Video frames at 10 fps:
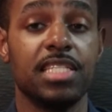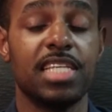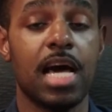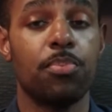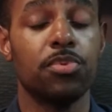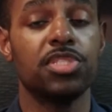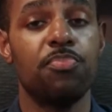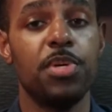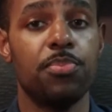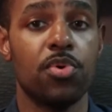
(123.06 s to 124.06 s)
examples
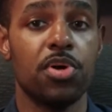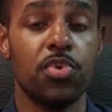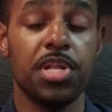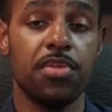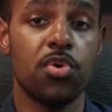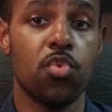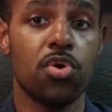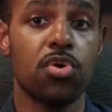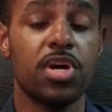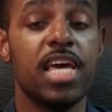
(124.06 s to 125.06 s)
of people within the
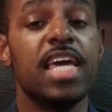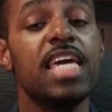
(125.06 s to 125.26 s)
world,